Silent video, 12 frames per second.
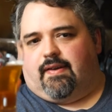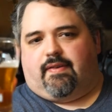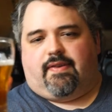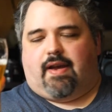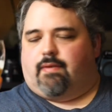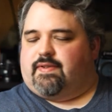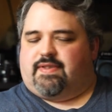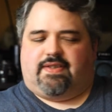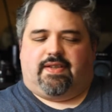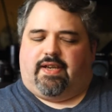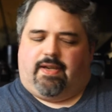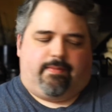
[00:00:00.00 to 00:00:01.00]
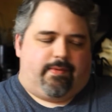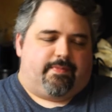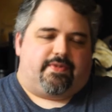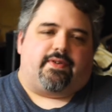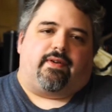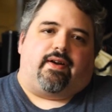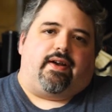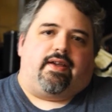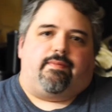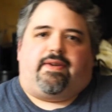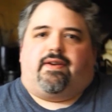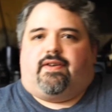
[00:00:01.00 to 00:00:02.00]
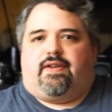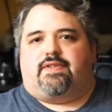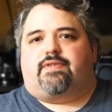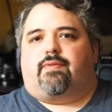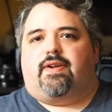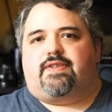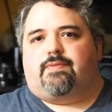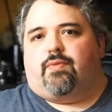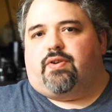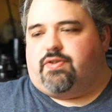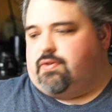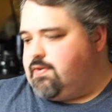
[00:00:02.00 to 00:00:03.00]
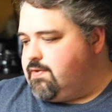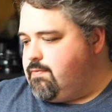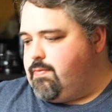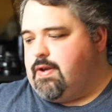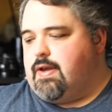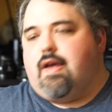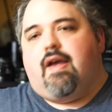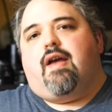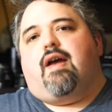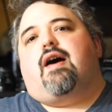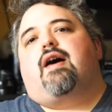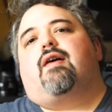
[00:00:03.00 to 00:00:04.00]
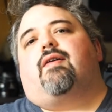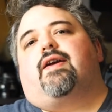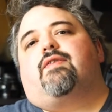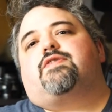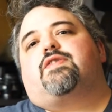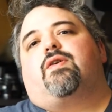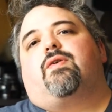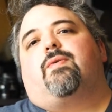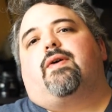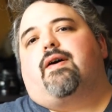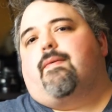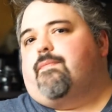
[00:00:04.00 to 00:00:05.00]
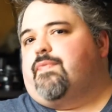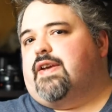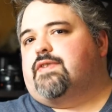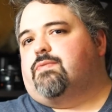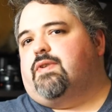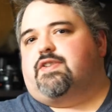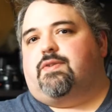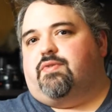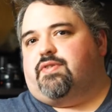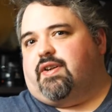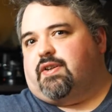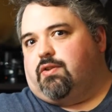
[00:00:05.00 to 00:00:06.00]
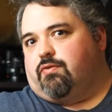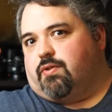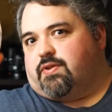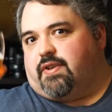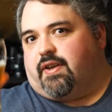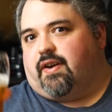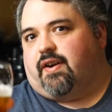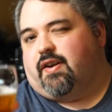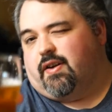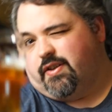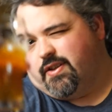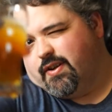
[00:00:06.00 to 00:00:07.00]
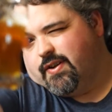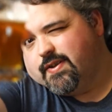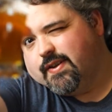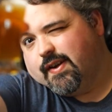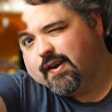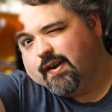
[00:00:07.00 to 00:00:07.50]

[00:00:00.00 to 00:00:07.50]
That was lame. I'm sorry. Peter needs to write some more jokes for me. All right. So thanks for watching. We'll talk to you folks later. Cheers.